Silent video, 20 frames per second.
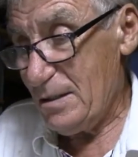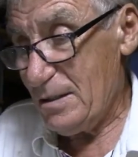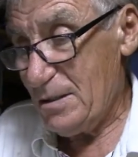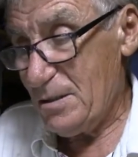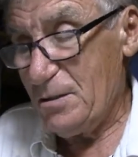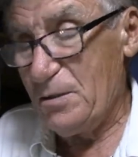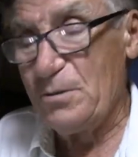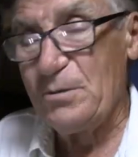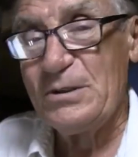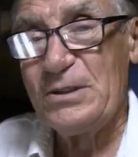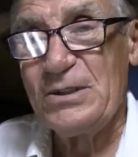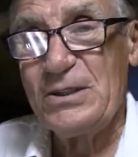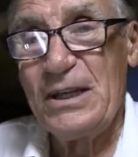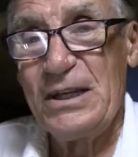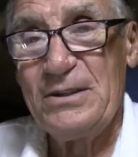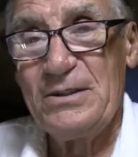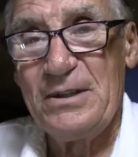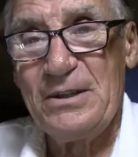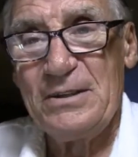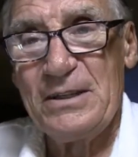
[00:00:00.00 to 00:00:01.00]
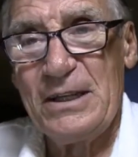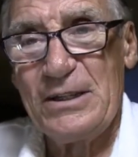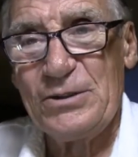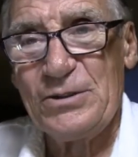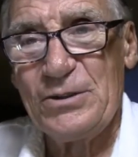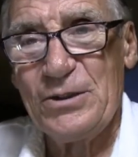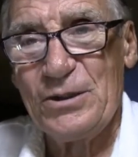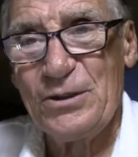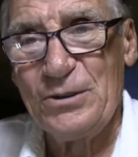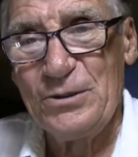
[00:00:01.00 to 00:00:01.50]
And I always say that
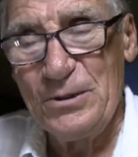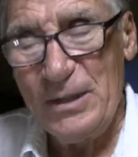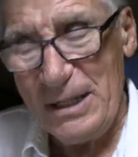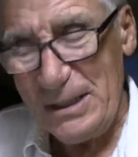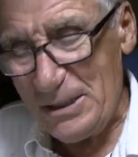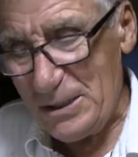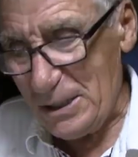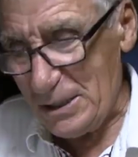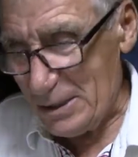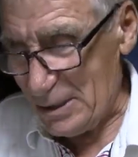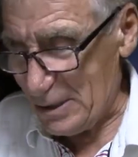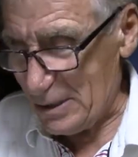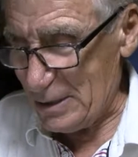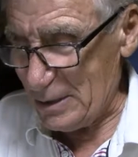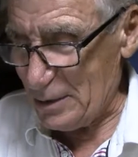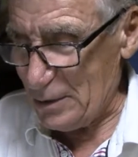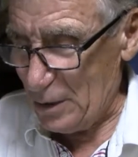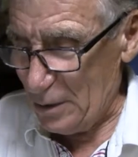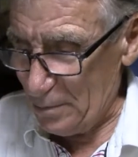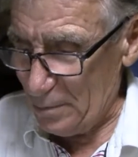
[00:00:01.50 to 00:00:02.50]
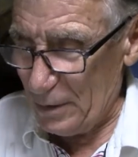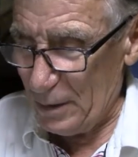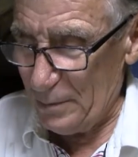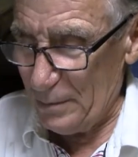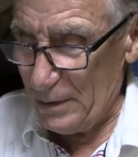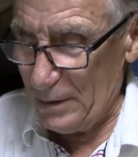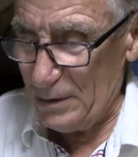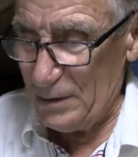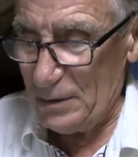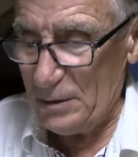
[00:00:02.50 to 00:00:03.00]
that's the greatest
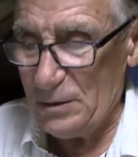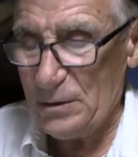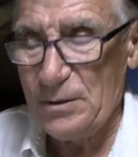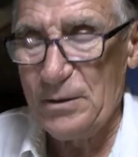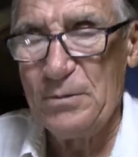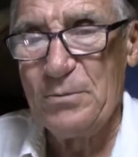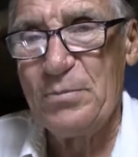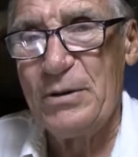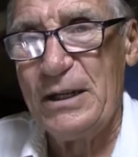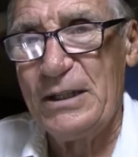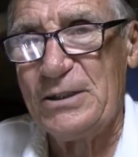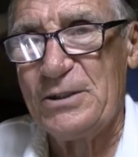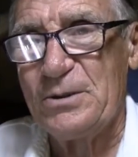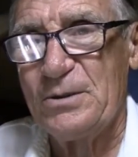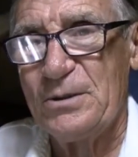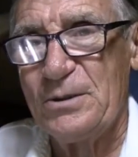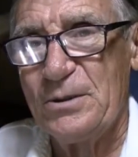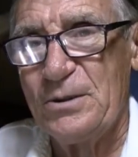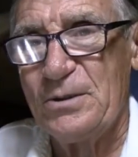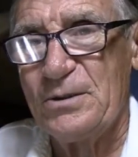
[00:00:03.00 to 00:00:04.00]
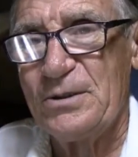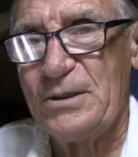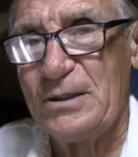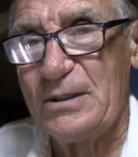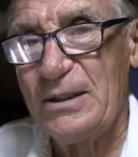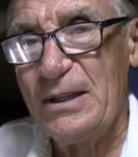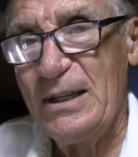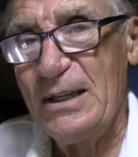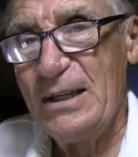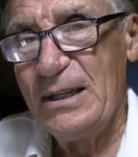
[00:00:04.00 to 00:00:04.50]
compliment that you can pay to an
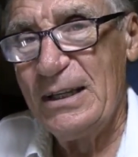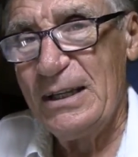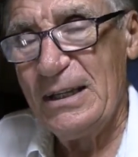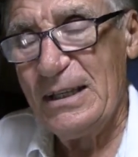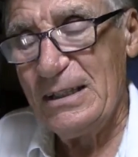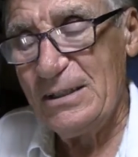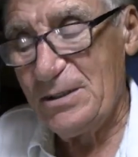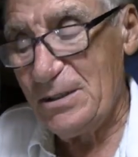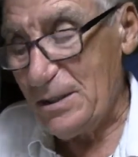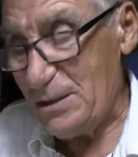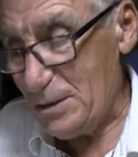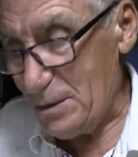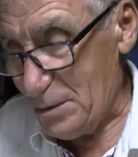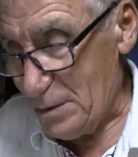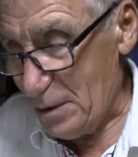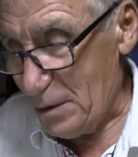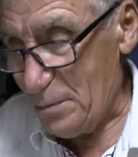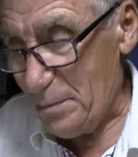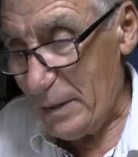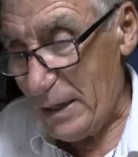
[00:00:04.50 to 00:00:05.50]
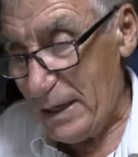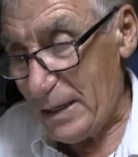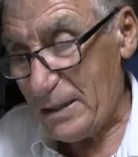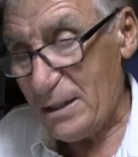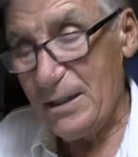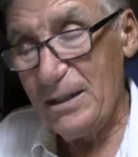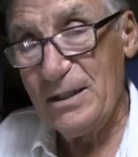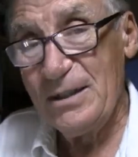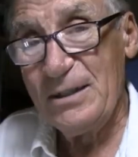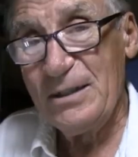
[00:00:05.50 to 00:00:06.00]
author, is that you go
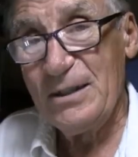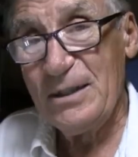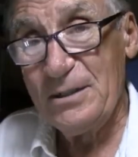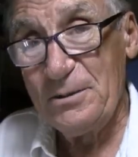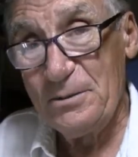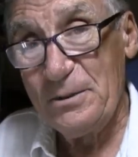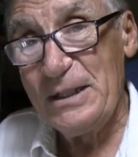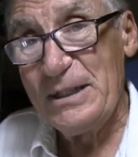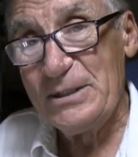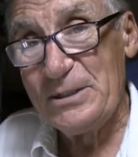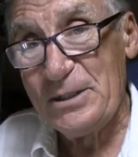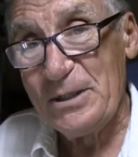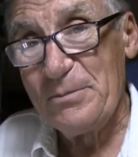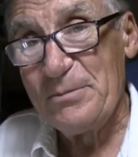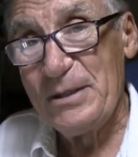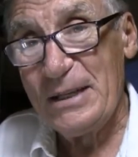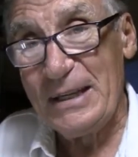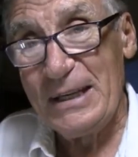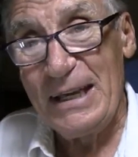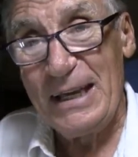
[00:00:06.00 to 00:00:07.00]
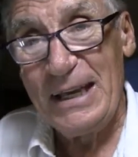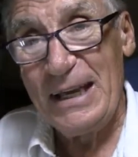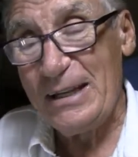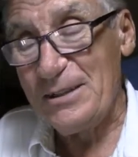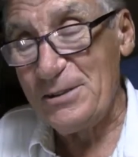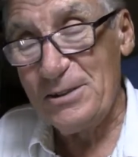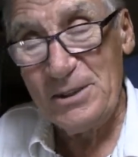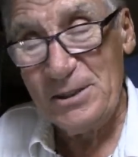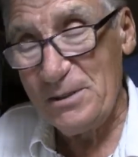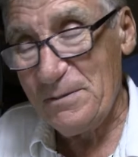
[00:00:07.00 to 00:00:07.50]
back and read something
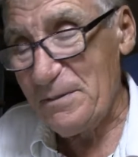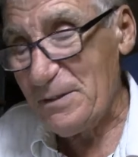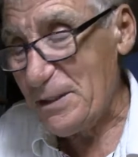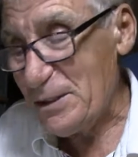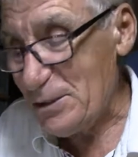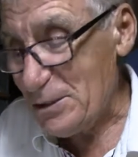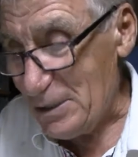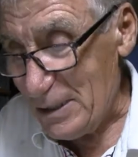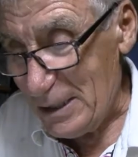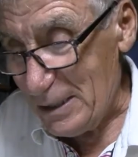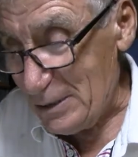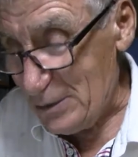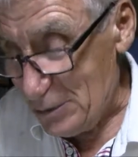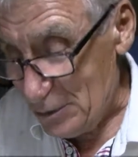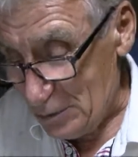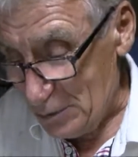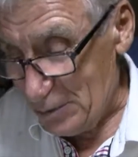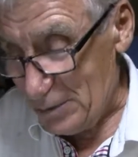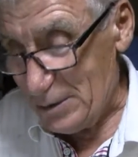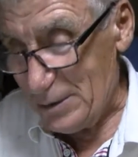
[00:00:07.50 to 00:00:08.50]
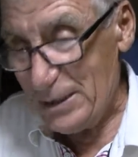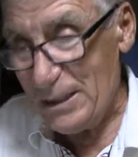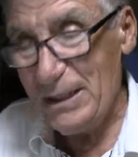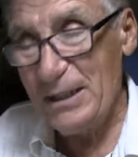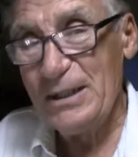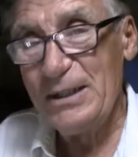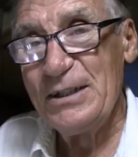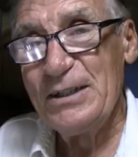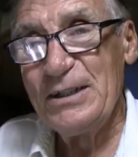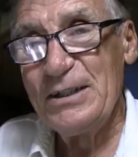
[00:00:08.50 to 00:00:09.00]
again, just for the sheer joy
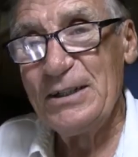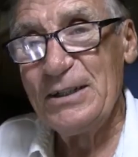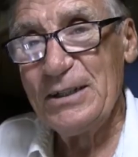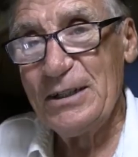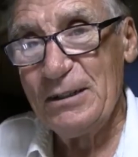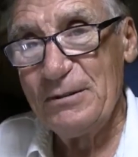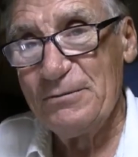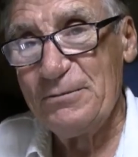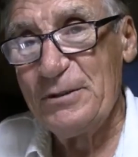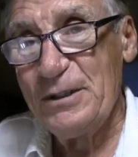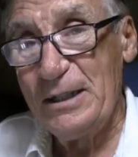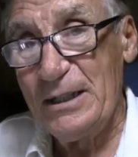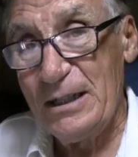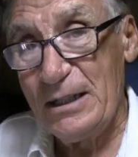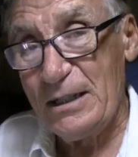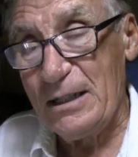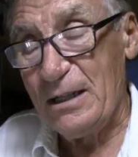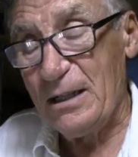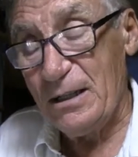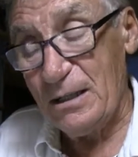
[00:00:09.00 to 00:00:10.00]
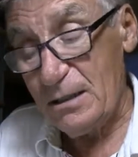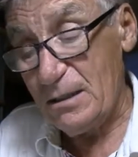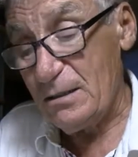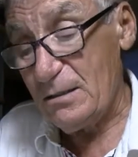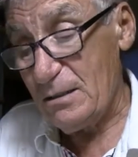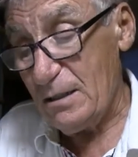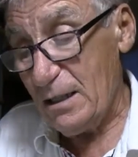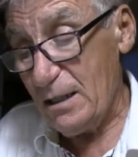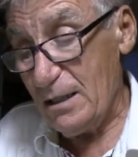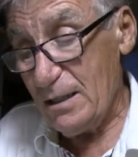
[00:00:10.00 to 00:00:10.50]
of reading it. And
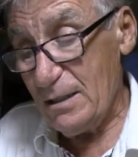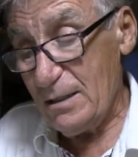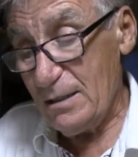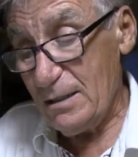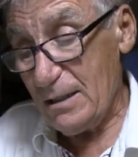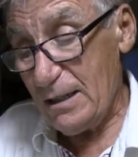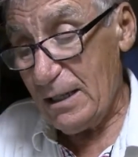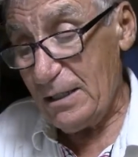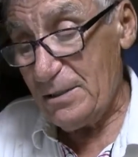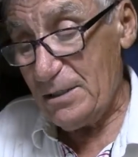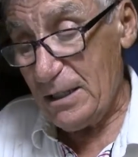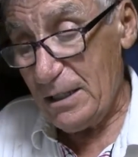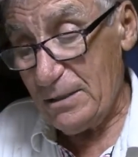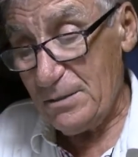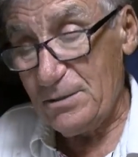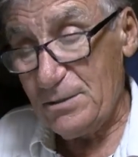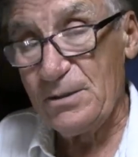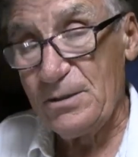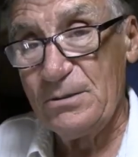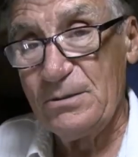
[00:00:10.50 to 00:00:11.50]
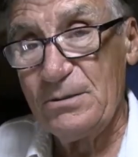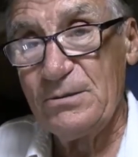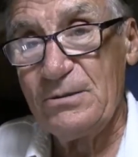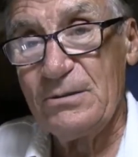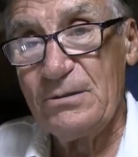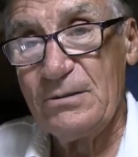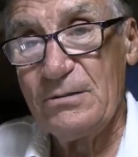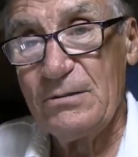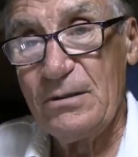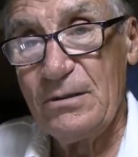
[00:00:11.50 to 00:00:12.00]
I tend
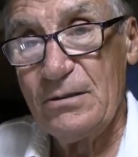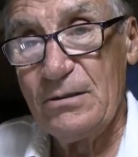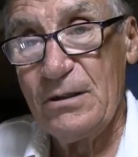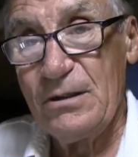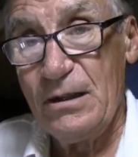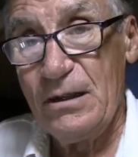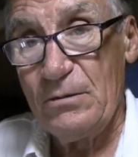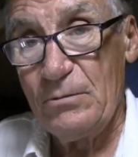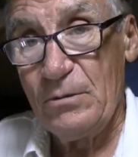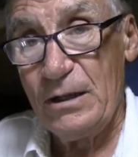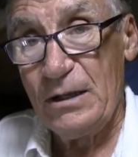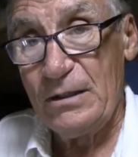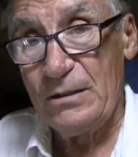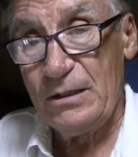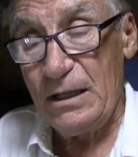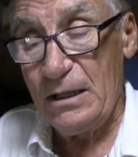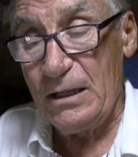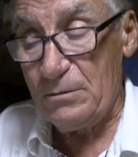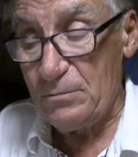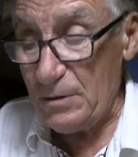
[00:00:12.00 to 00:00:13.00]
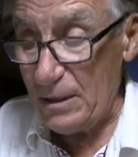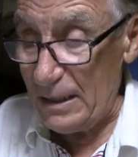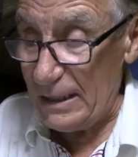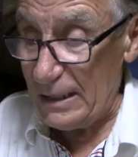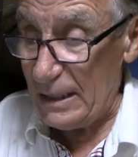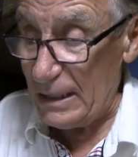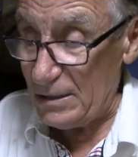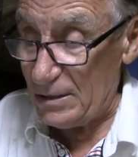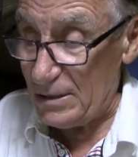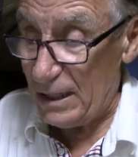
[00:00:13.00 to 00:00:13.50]
to, when it really
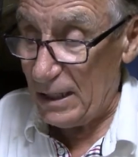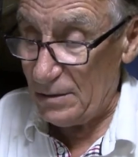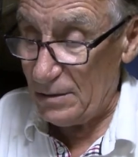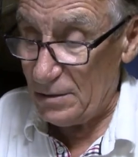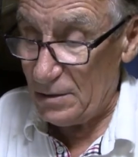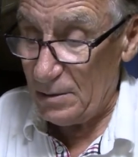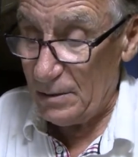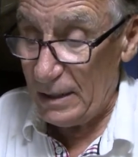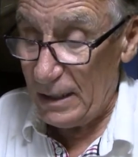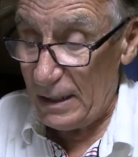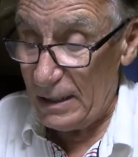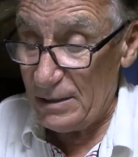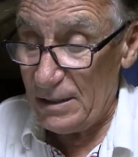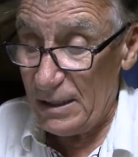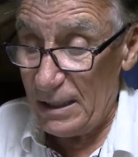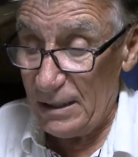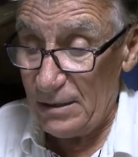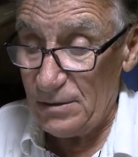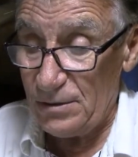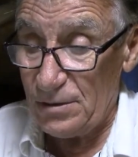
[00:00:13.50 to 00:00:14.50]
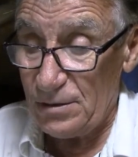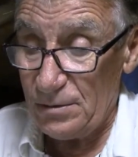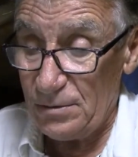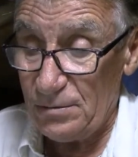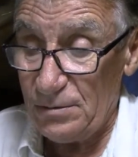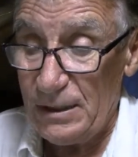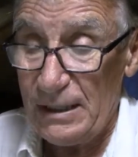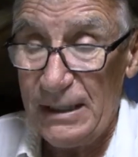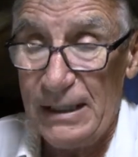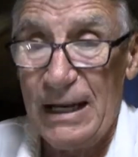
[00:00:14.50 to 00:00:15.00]
gets down to it, I tend to
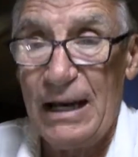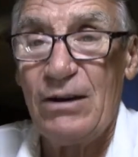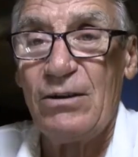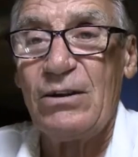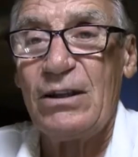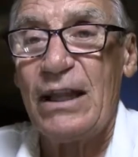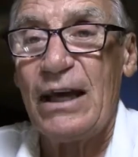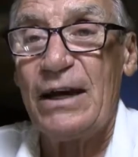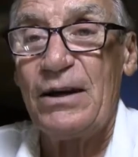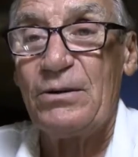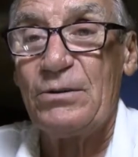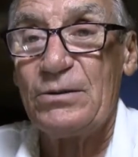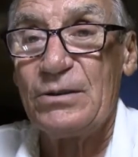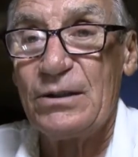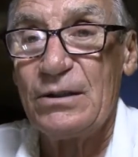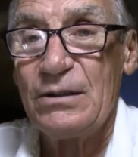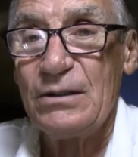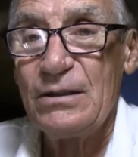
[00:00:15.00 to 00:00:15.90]
read out loud.